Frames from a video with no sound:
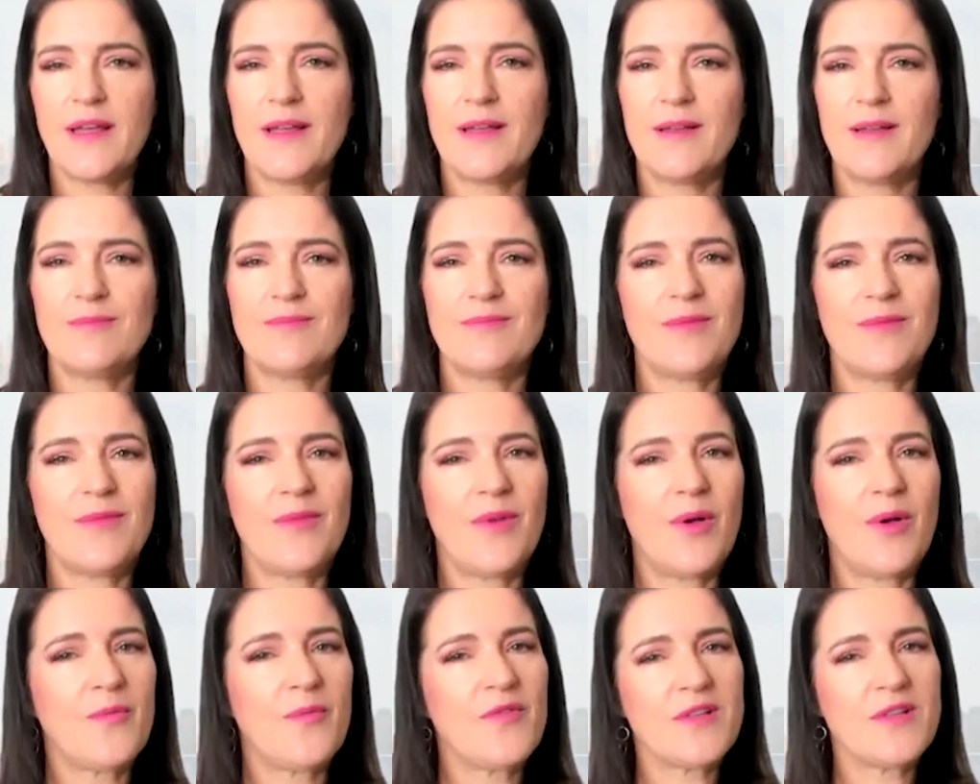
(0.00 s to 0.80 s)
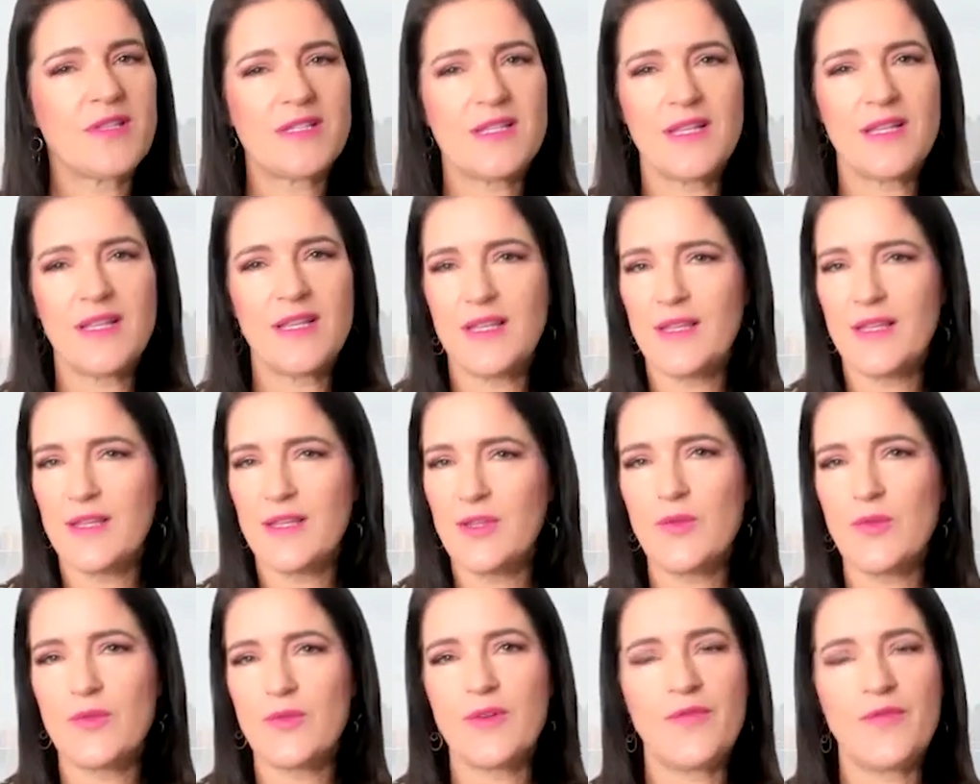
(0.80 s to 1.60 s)
Obviously,
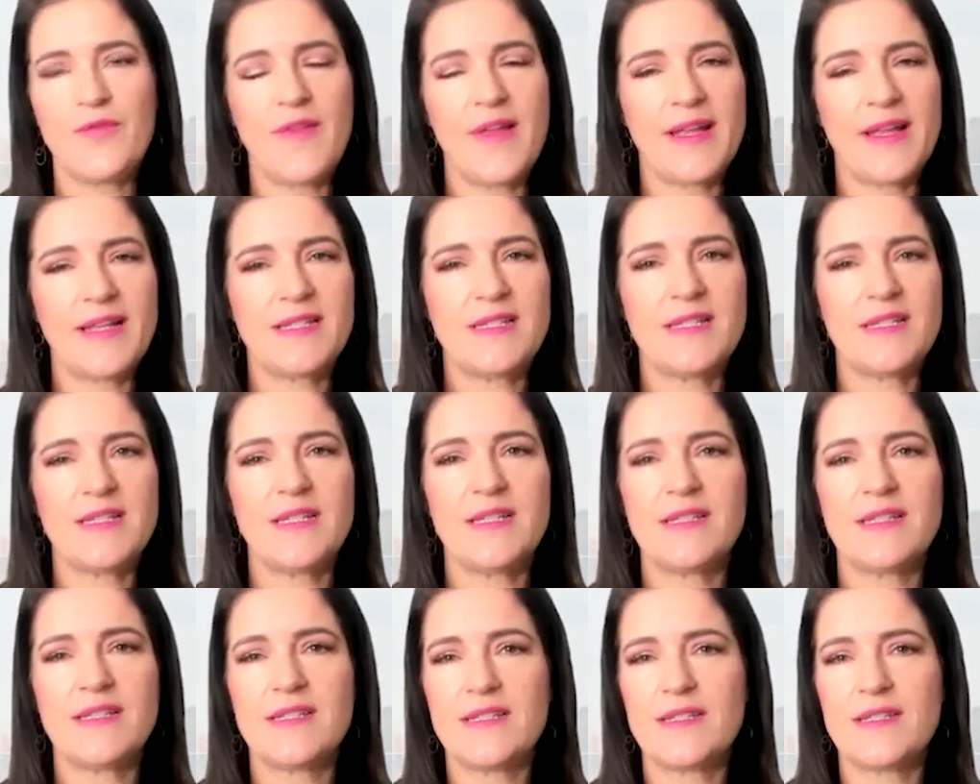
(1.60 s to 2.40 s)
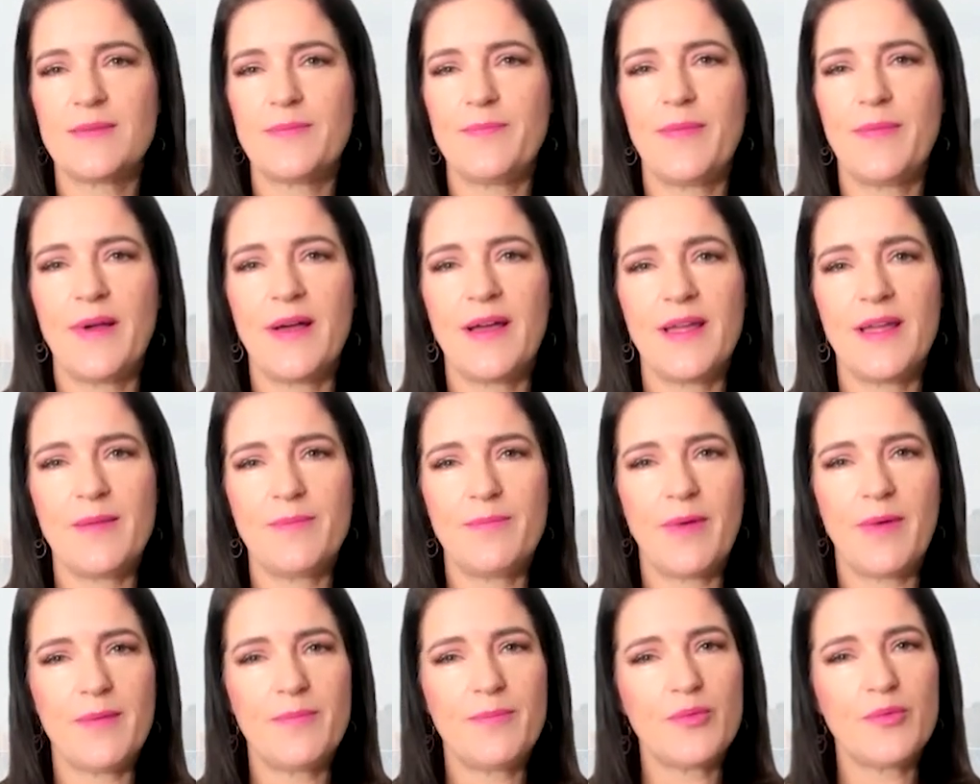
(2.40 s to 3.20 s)
you're affected by
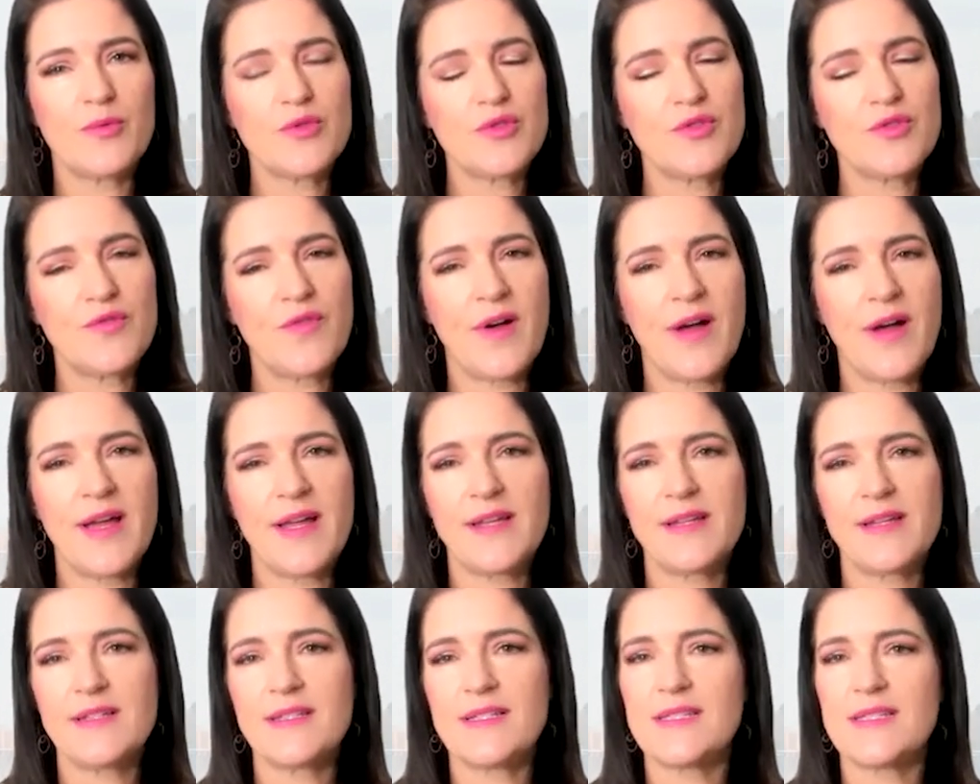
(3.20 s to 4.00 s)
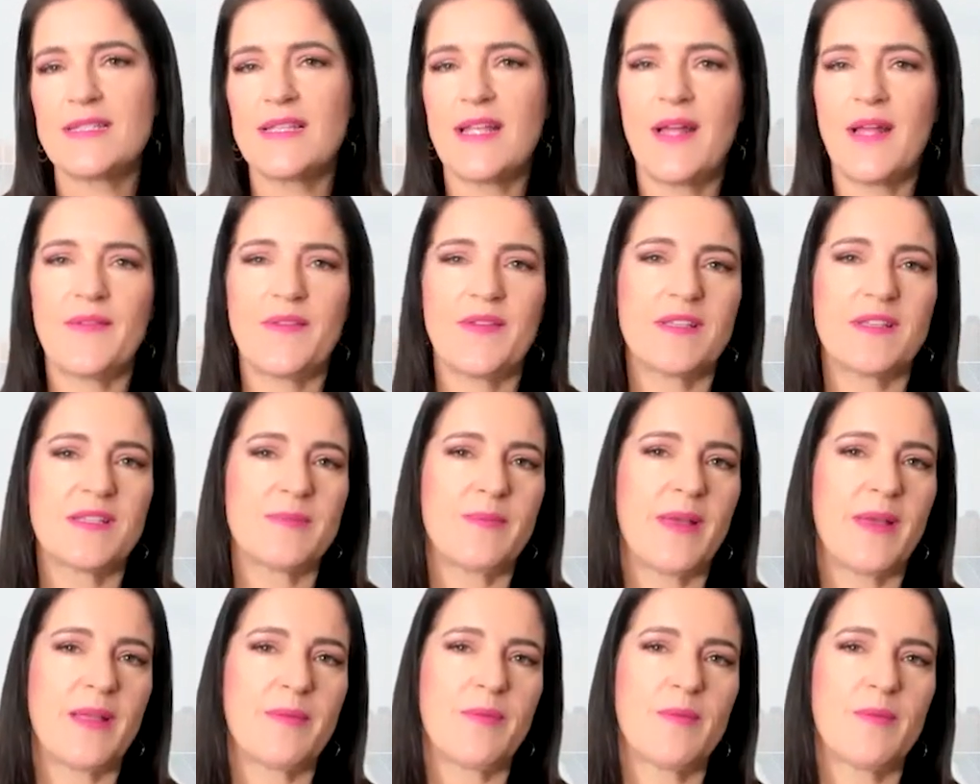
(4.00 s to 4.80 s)
bushfires.
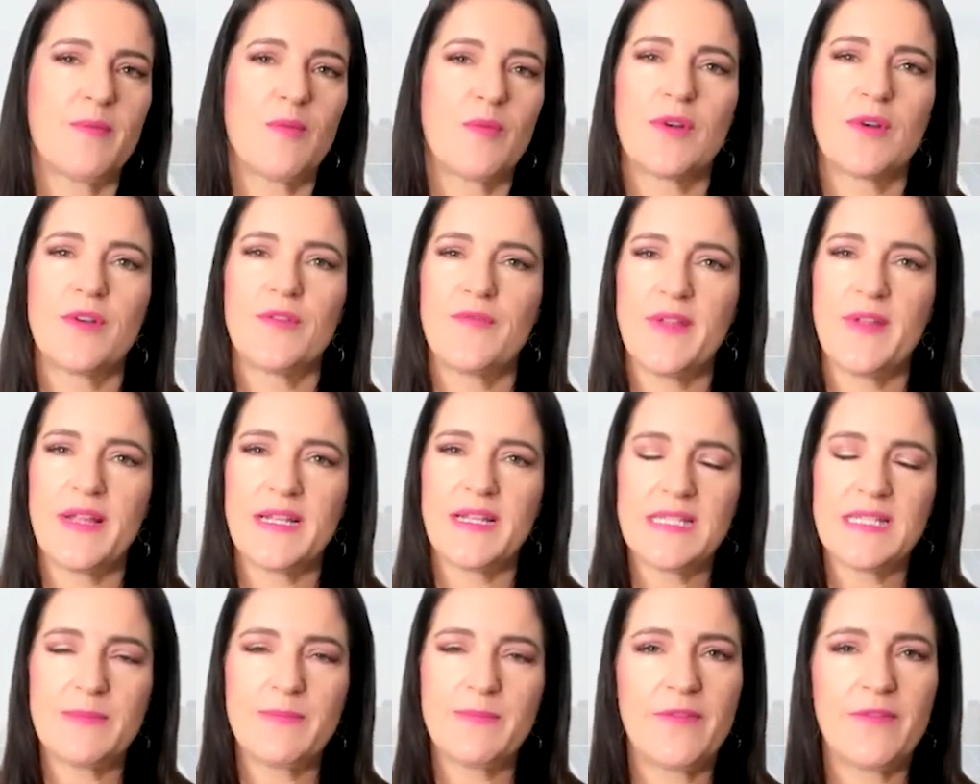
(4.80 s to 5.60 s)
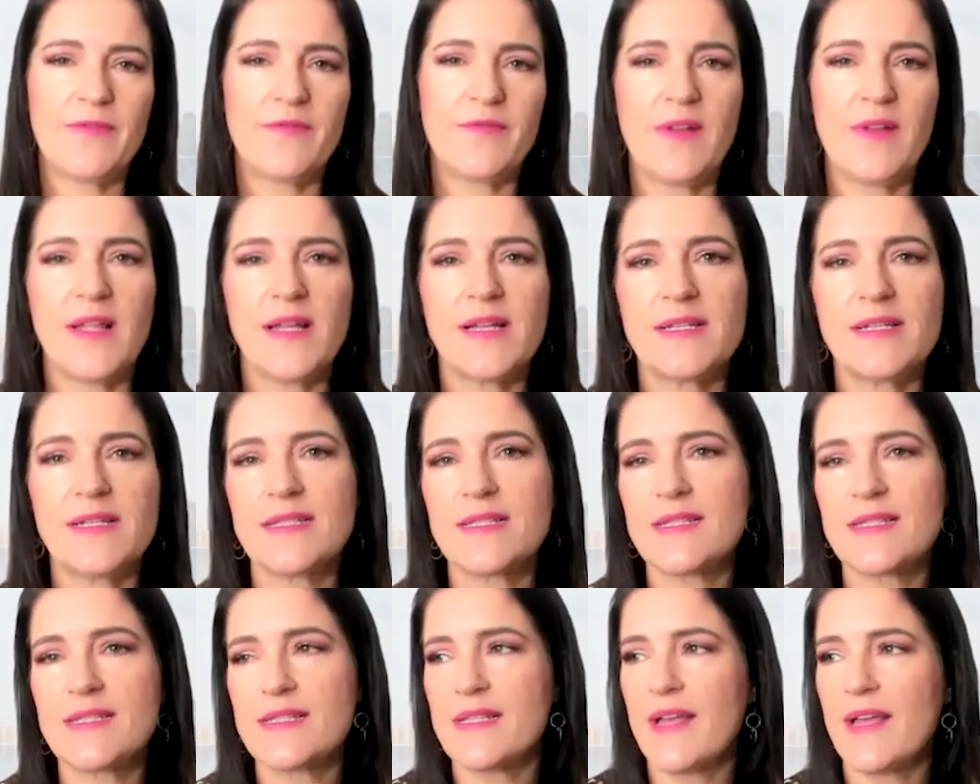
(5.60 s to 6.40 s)
Others might be more affected by
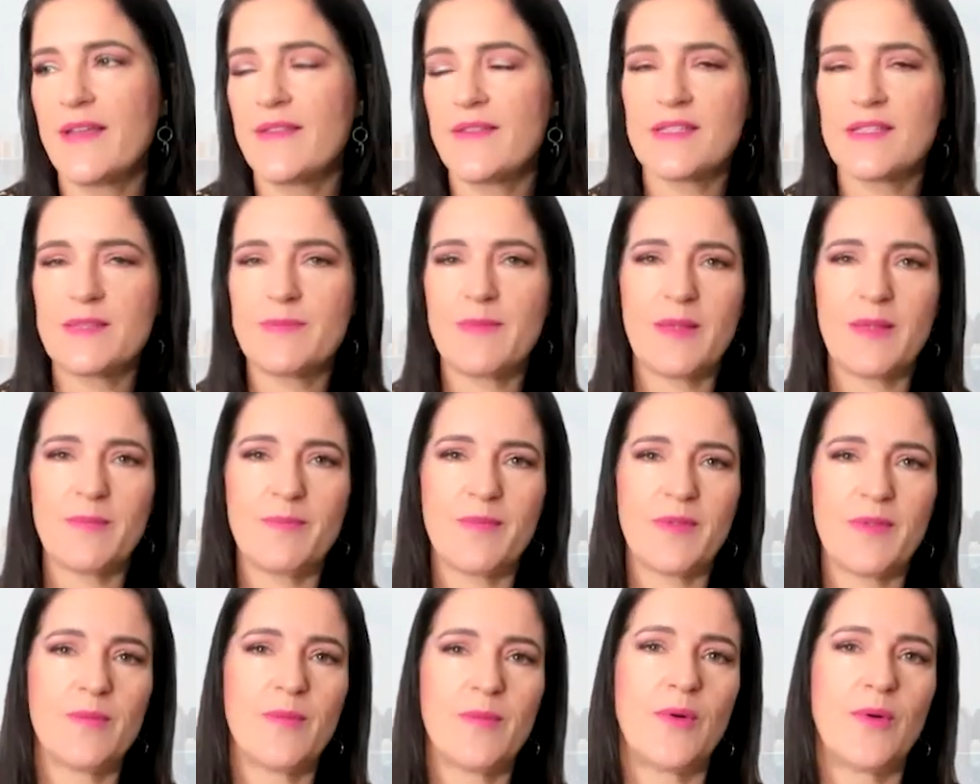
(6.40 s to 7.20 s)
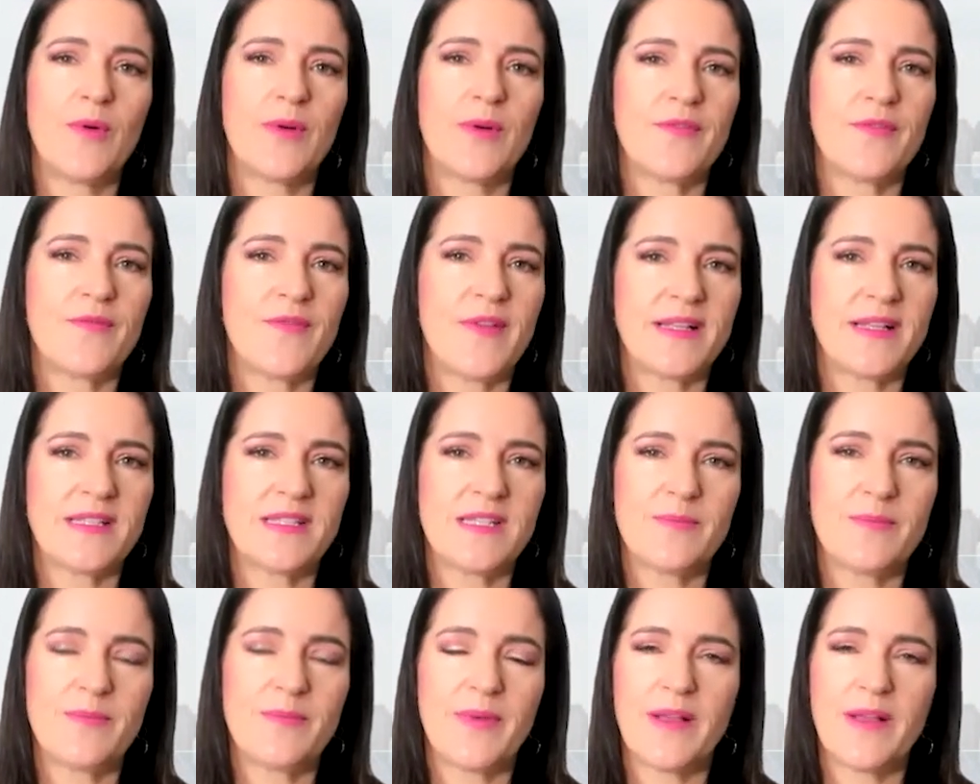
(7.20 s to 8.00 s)
floods. Others might be more
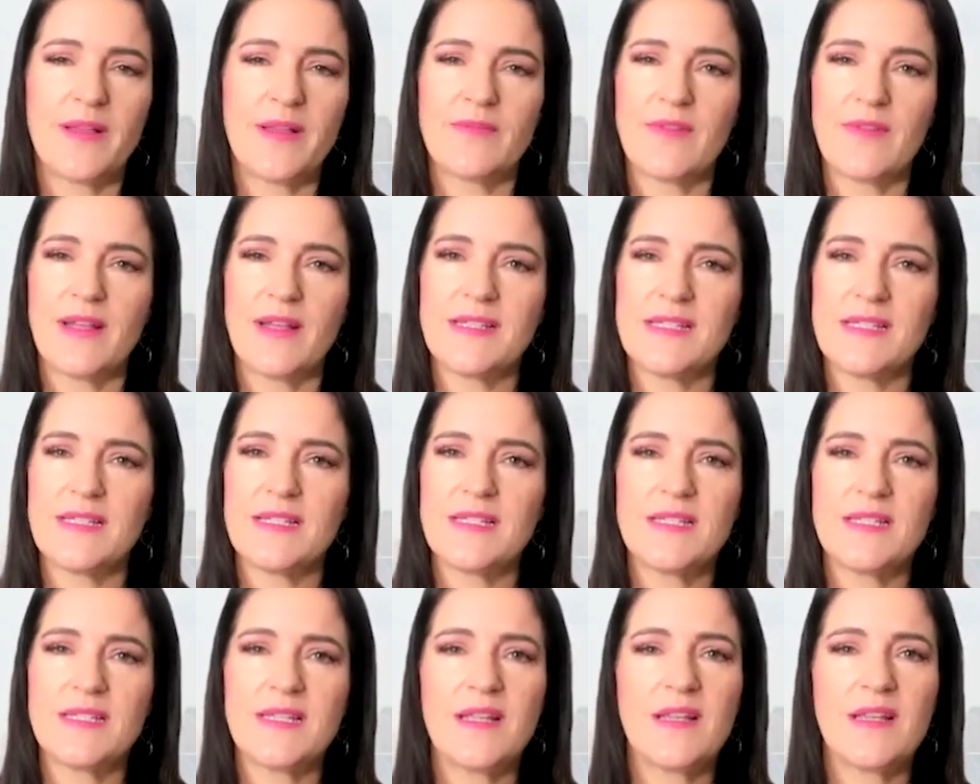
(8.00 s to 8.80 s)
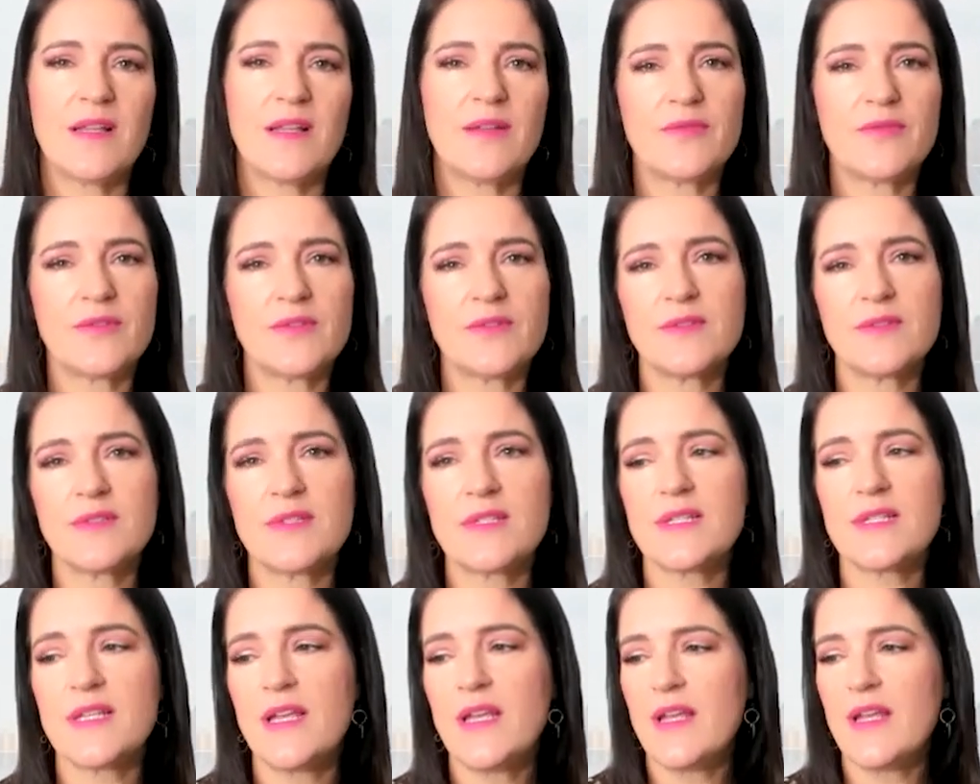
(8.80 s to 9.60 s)
affected by rising sea
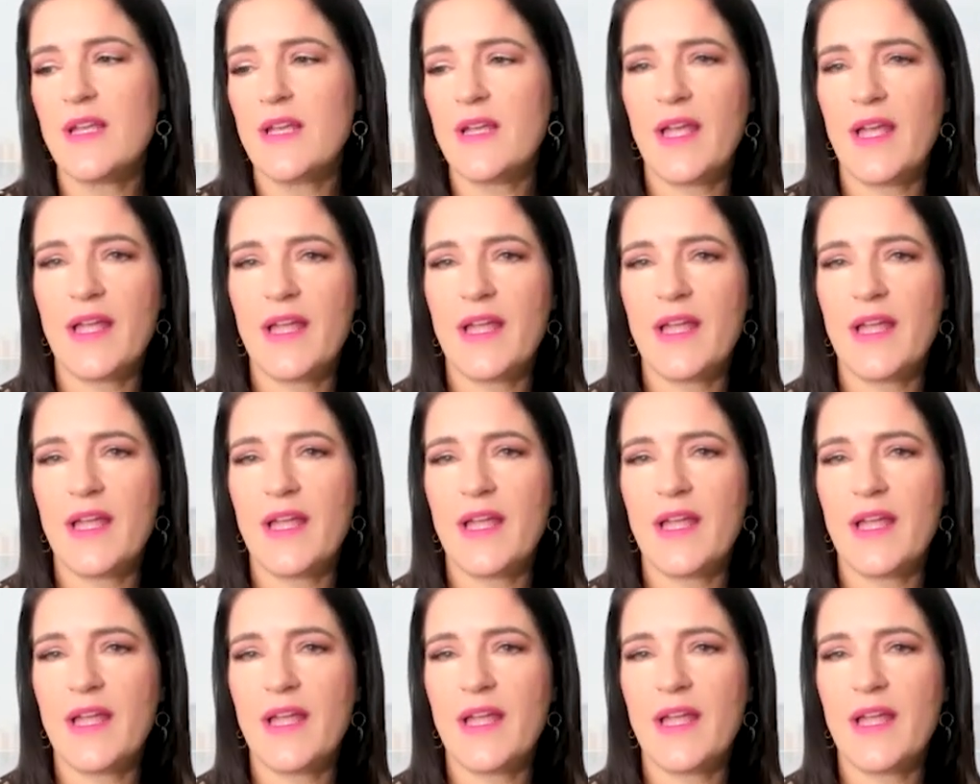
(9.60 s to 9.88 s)
levels.